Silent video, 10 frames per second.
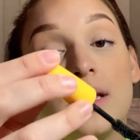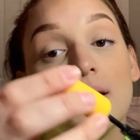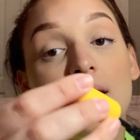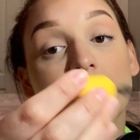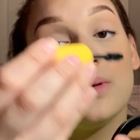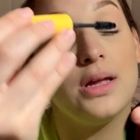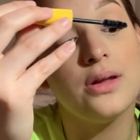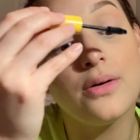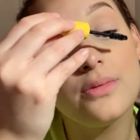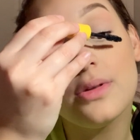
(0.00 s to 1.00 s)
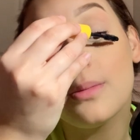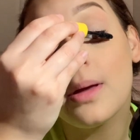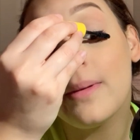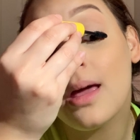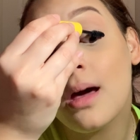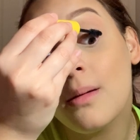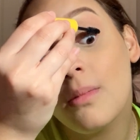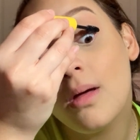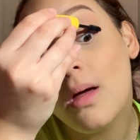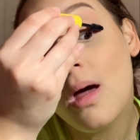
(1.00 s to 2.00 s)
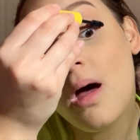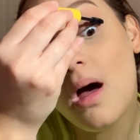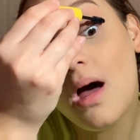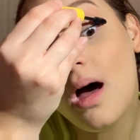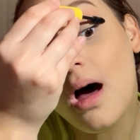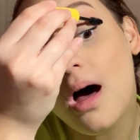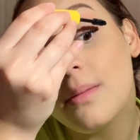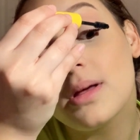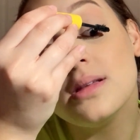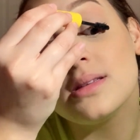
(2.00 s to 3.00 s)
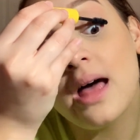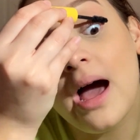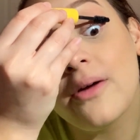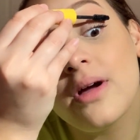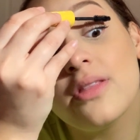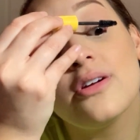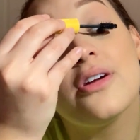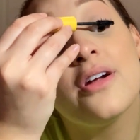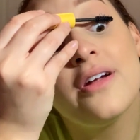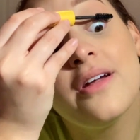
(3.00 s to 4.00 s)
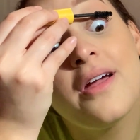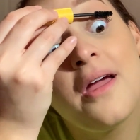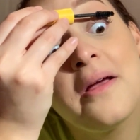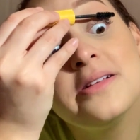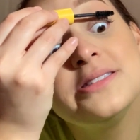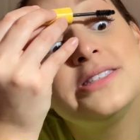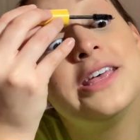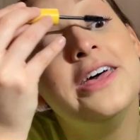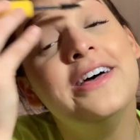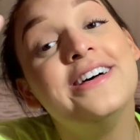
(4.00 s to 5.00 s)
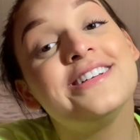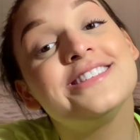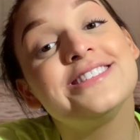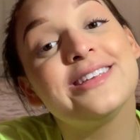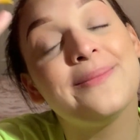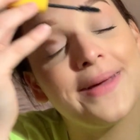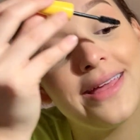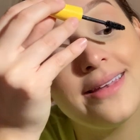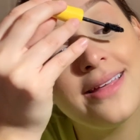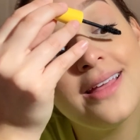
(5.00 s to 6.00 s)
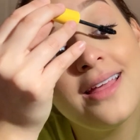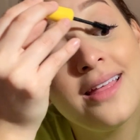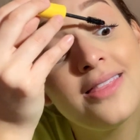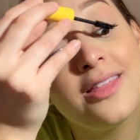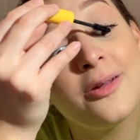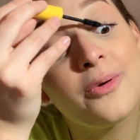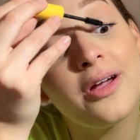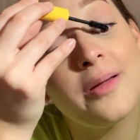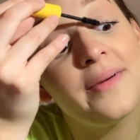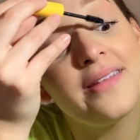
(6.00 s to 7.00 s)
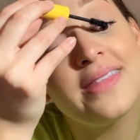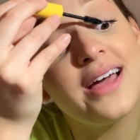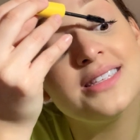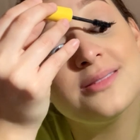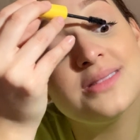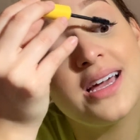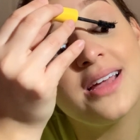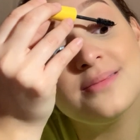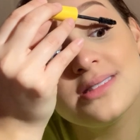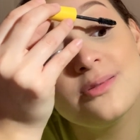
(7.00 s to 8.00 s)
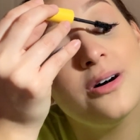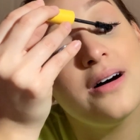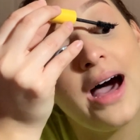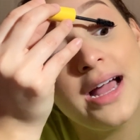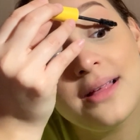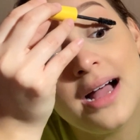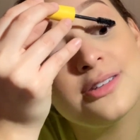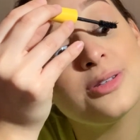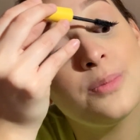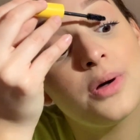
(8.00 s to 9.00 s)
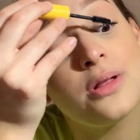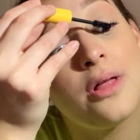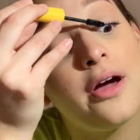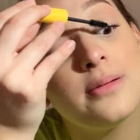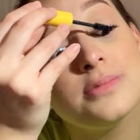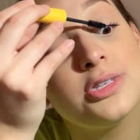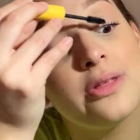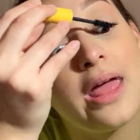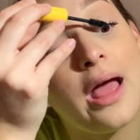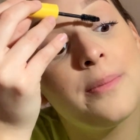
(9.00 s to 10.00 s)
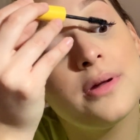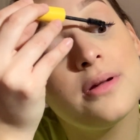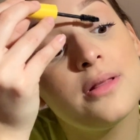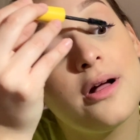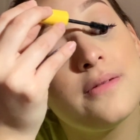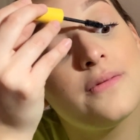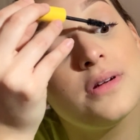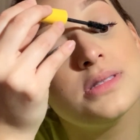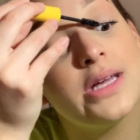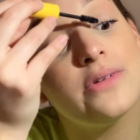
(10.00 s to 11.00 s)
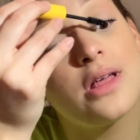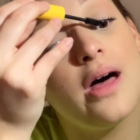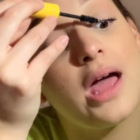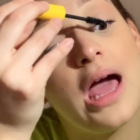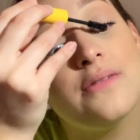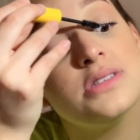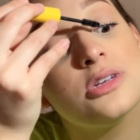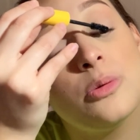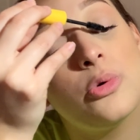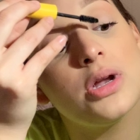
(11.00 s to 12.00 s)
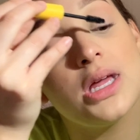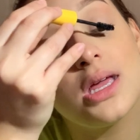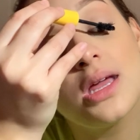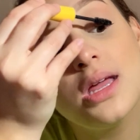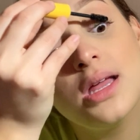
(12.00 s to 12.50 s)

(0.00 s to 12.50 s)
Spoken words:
like that's why I don't do my makeup, because I rather sleep in than worry about that sometimes. Well, I actually put alarms, so like I put an alarm for 7 o'clock every single morning,